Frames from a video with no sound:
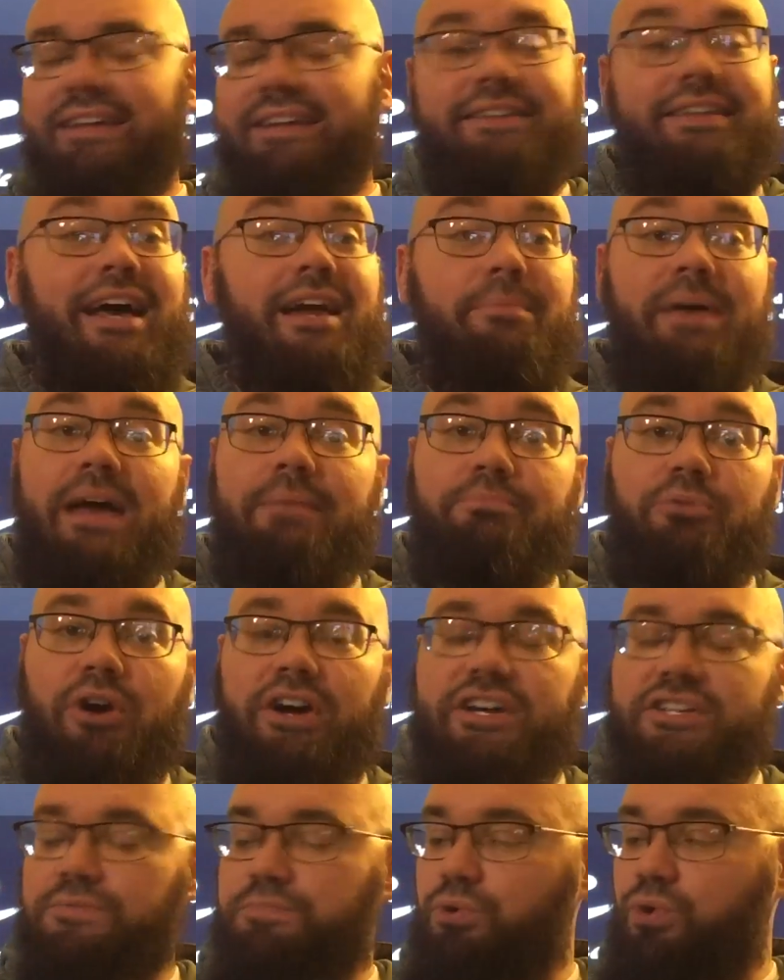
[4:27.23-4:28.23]
Not a bad
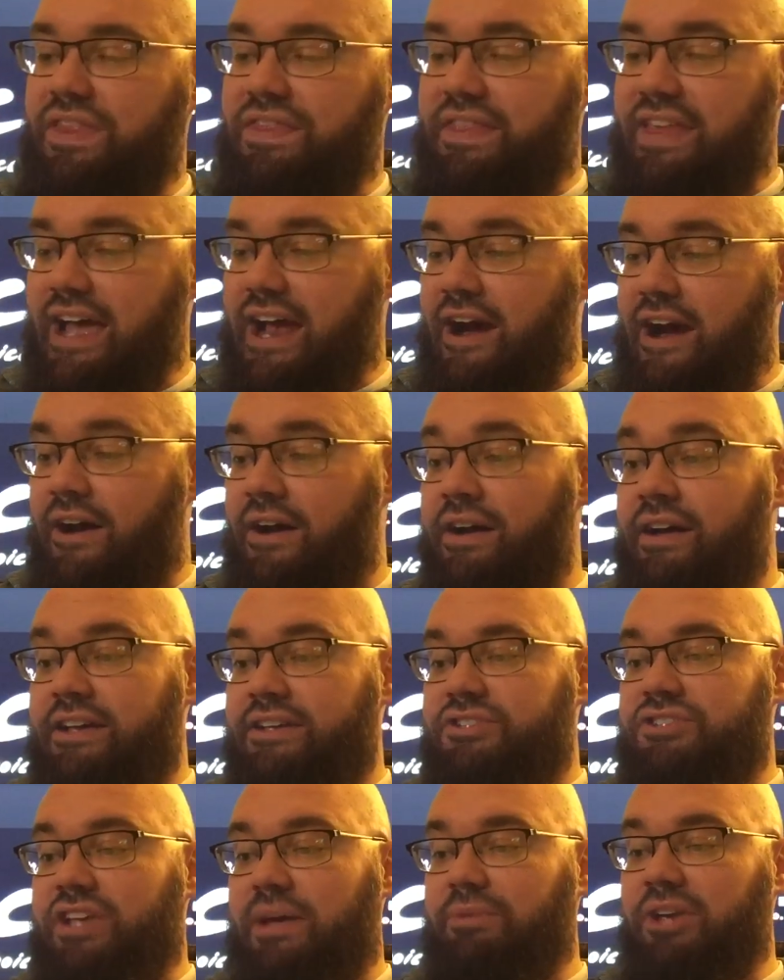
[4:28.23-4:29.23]
price point there.
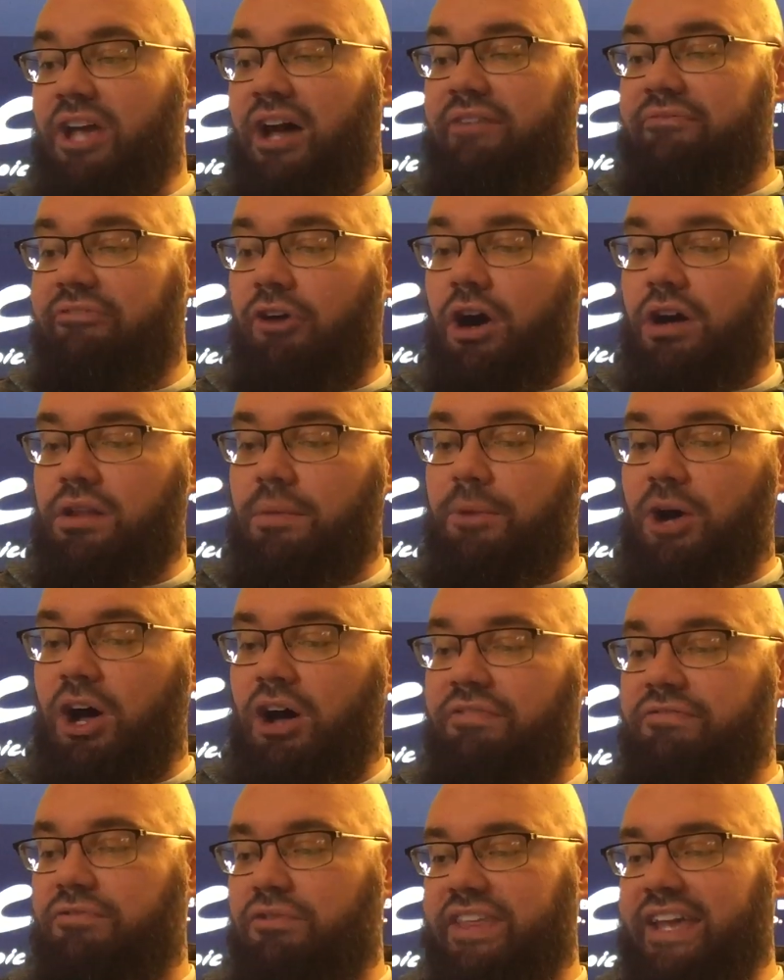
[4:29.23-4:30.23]
Semyon
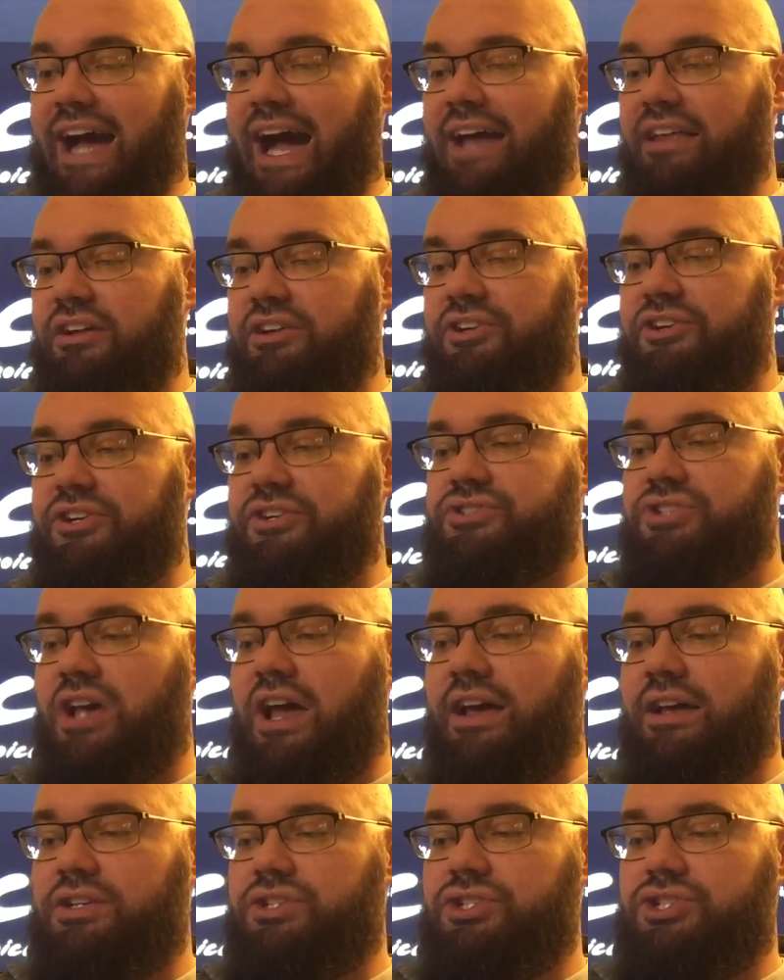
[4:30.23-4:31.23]
Varlamov for the
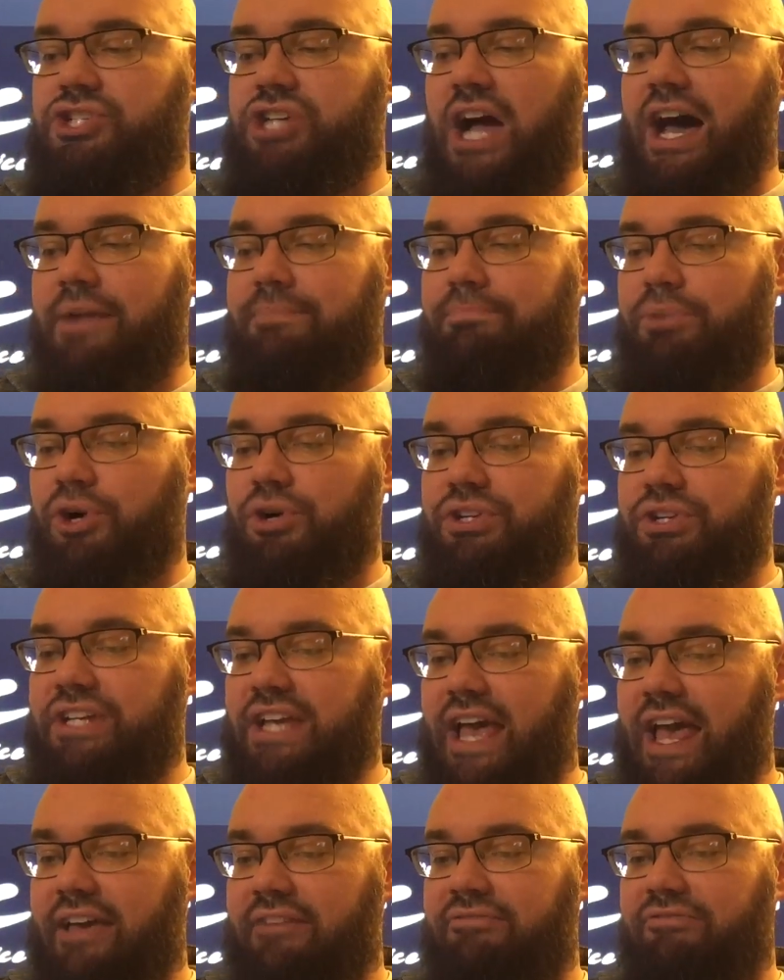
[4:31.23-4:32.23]
Islanders, John
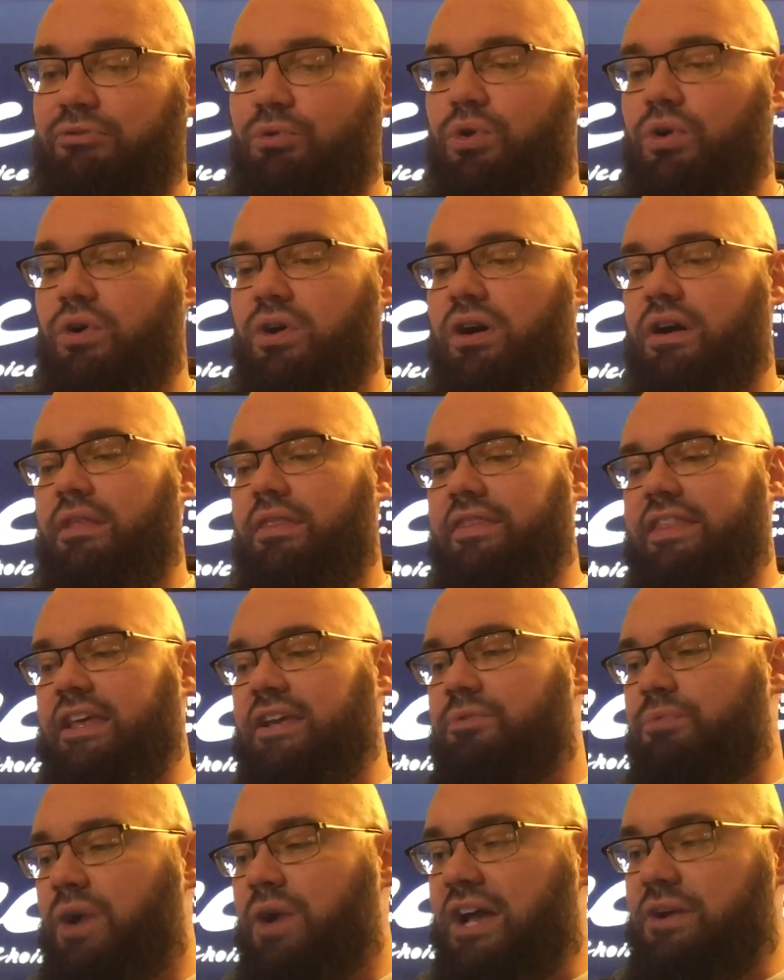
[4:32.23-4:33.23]
Bernier for
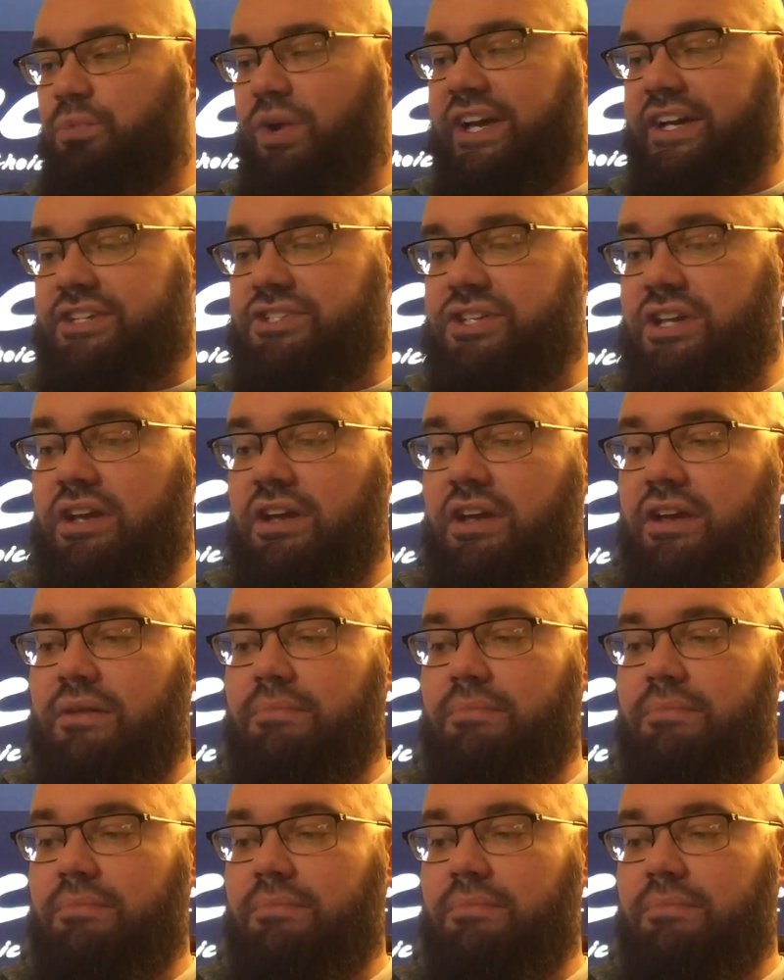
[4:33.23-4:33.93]
the Red Wings.